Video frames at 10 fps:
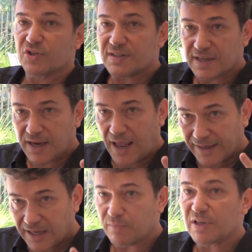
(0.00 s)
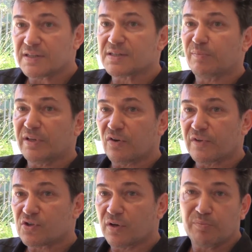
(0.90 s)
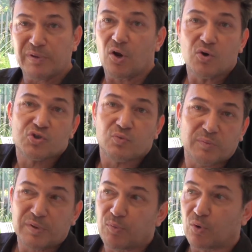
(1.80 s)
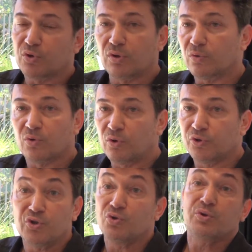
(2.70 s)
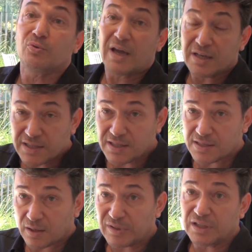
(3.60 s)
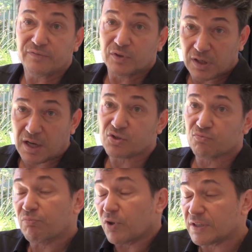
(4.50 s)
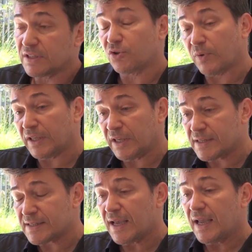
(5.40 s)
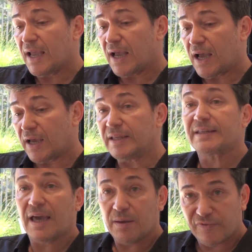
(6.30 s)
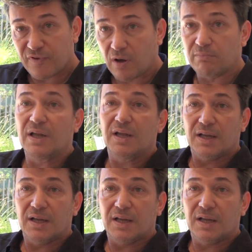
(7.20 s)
It's an academic discipline of its own. It belongs to what people call the new humanities, I believe, for the last 30, 20 years. It came from...